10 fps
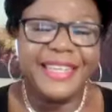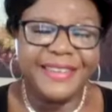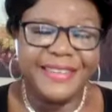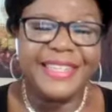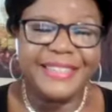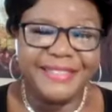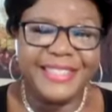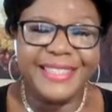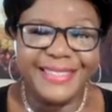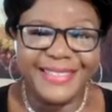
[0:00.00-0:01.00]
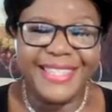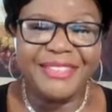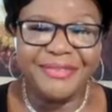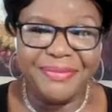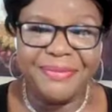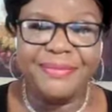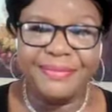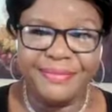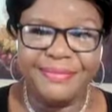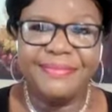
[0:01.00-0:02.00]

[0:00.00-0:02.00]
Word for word: right right right, right, mm-hmm. trust